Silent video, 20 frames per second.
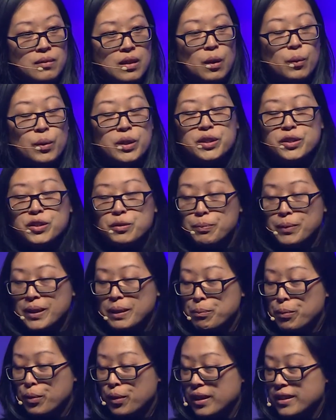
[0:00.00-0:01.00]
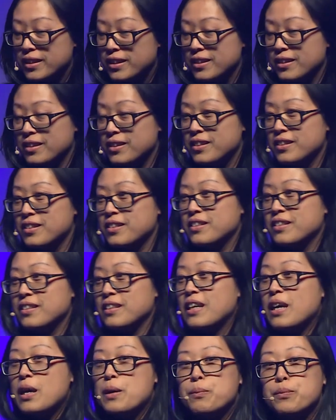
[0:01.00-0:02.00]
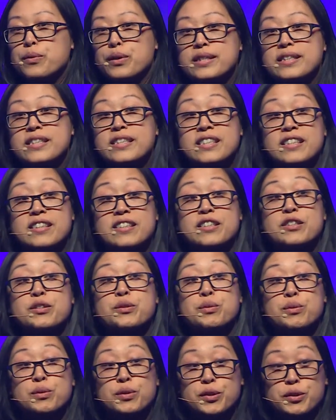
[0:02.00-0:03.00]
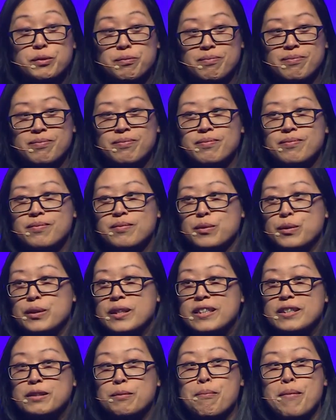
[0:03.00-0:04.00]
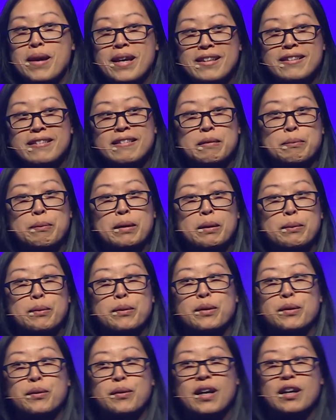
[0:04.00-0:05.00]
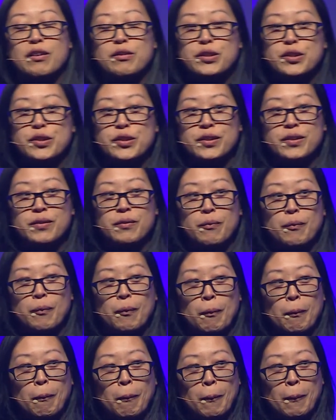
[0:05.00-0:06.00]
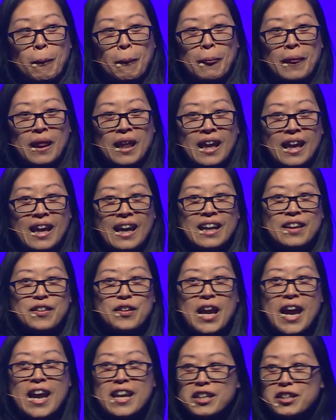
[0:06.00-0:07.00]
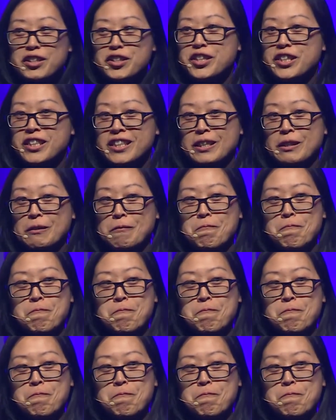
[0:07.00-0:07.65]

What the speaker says: I want you to be present. Present in this room with these amazing people around you. The energy.